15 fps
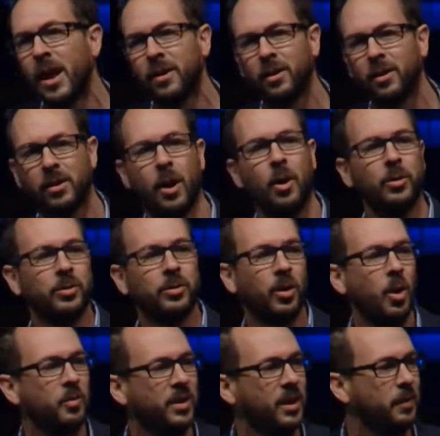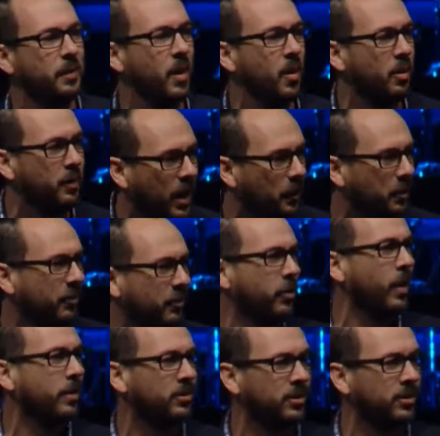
go down to Lowe's or Home Depot and pick up a few